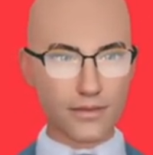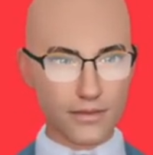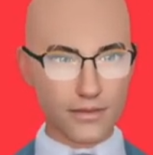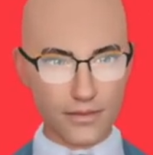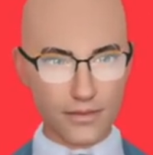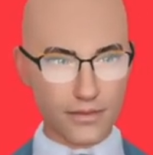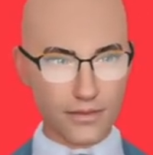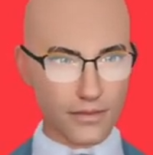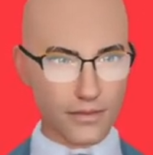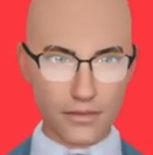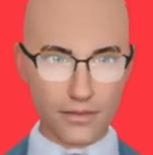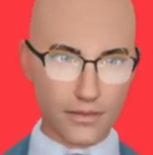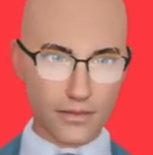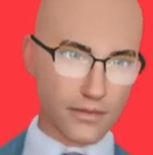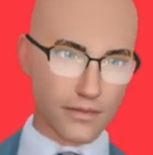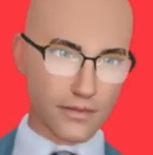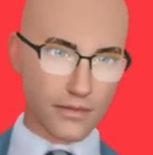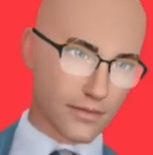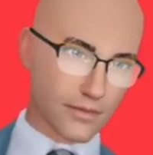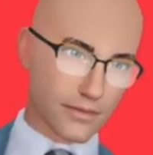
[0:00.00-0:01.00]

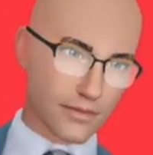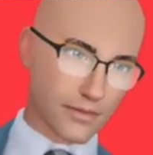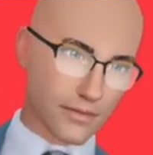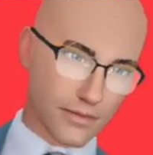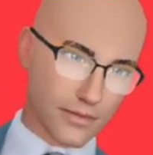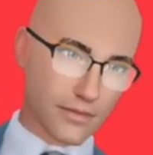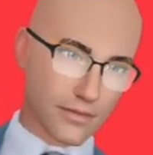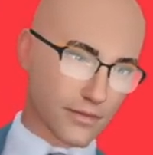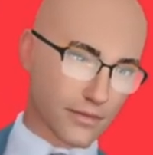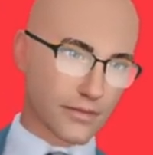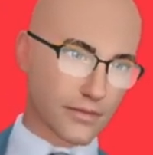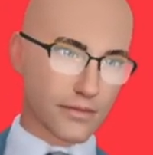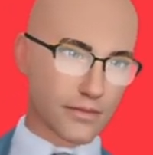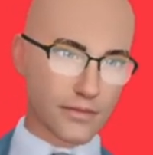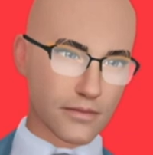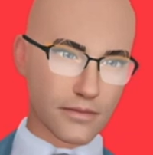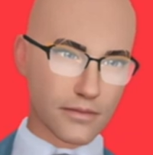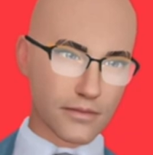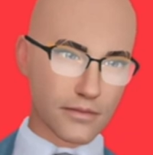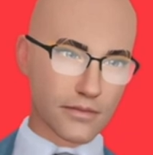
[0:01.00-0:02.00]

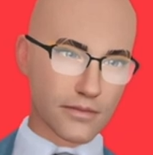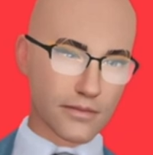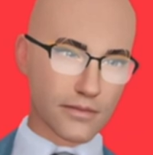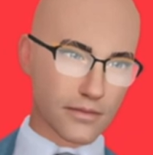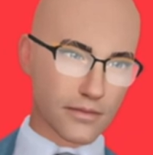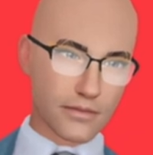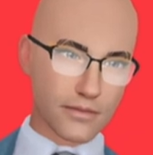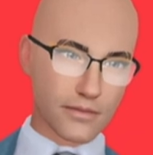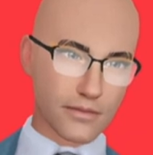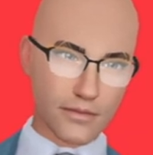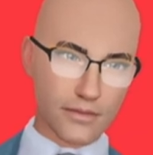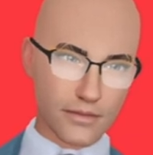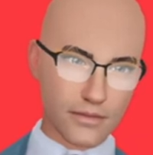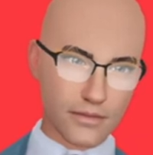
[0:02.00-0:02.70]
The person shown says nothing.